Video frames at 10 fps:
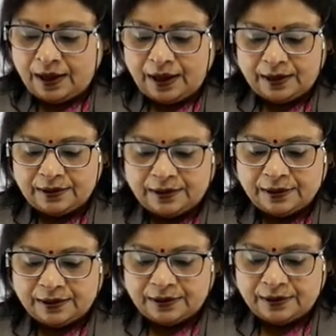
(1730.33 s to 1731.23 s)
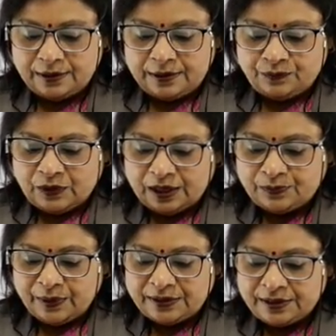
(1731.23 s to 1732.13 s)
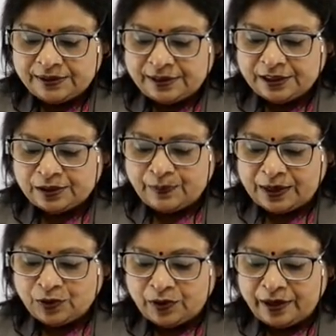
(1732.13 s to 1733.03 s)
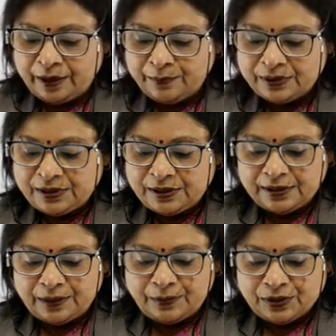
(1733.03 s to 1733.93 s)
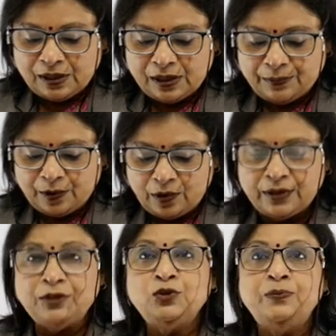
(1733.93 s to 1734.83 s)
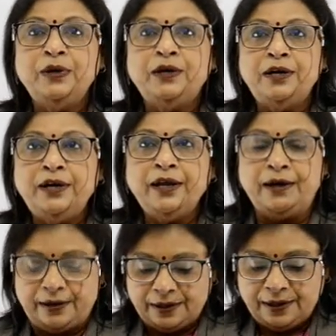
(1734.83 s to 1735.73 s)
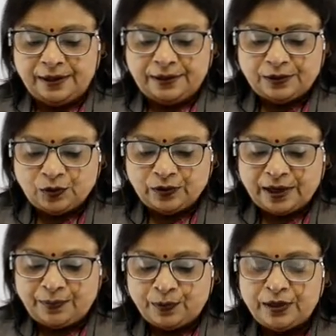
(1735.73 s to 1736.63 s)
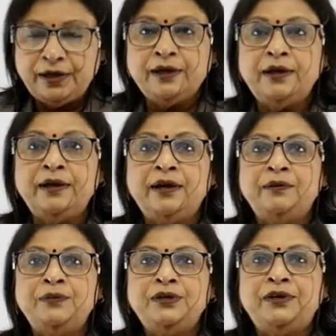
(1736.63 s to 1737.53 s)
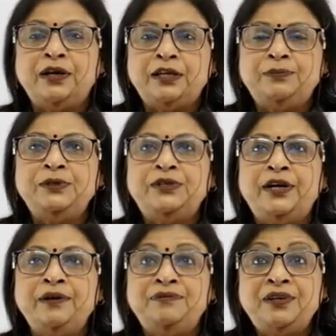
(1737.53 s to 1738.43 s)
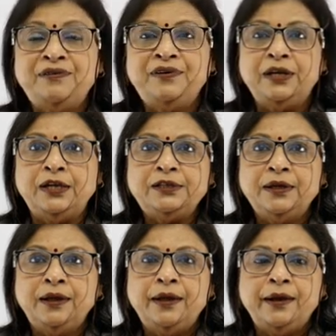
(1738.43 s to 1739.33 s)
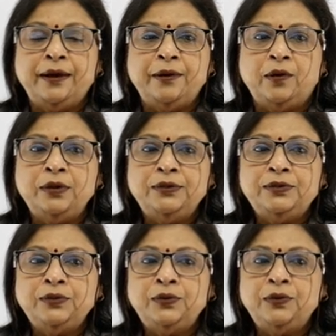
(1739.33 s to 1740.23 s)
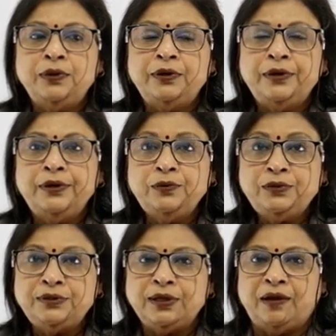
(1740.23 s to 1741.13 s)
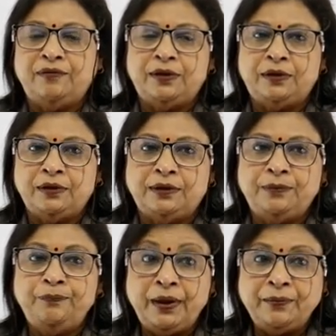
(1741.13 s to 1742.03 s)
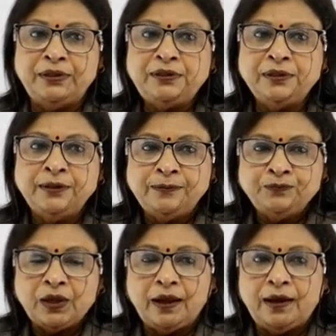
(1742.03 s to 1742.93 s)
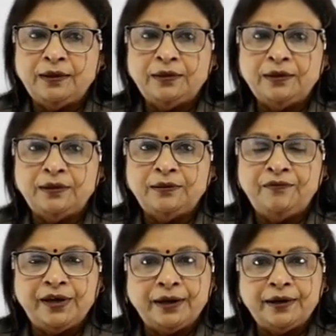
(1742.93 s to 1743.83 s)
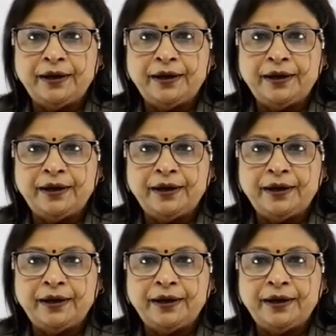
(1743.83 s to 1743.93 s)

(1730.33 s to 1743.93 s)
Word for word: And uh, expenses and expansion and embassies and missions abroad, they should be curtailed so that political and administrative thriftiness can also reduce our uh, payments and uh, we can